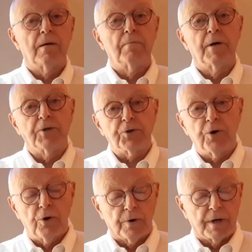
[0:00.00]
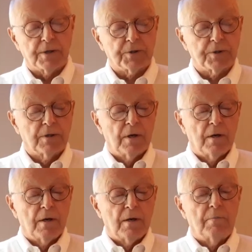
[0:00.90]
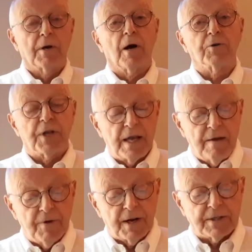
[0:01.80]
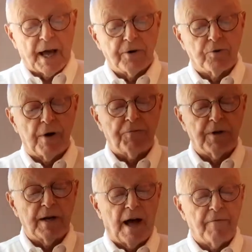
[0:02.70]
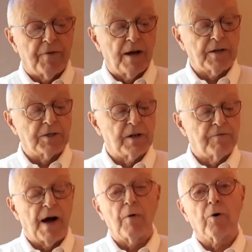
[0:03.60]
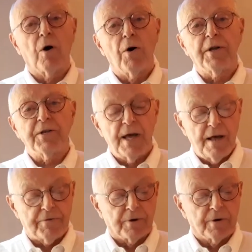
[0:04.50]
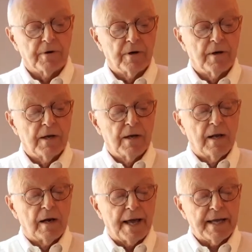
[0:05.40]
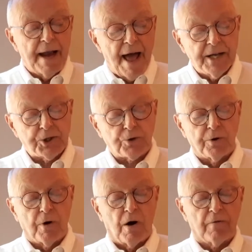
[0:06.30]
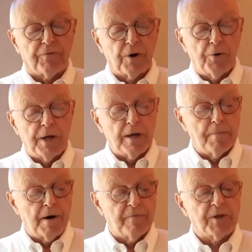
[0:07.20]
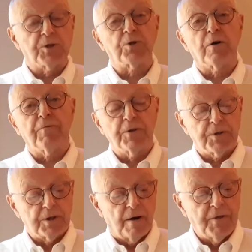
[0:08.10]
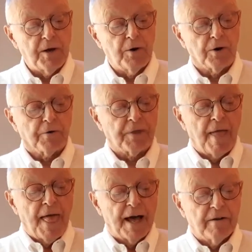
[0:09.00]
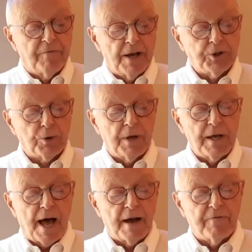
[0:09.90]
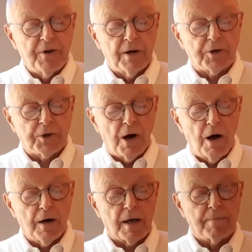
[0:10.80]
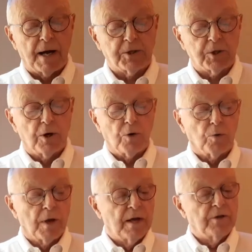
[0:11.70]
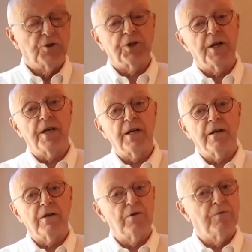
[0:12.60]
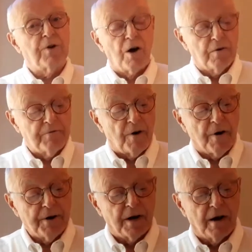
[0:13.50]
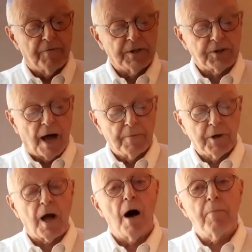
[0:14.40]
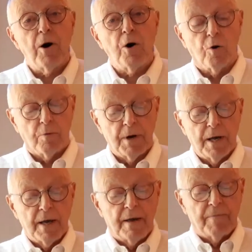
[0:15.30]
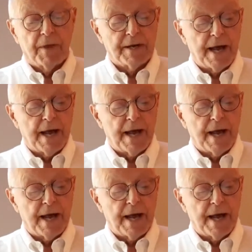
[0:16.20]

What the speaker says: But it's curious, because even as I drifted, I felt as if I were on a tether, like an astronaut floating above the surface of the earth, and eventually I'd feel a tug at my soul. Jane, you've gone far enough. It's time to come home. And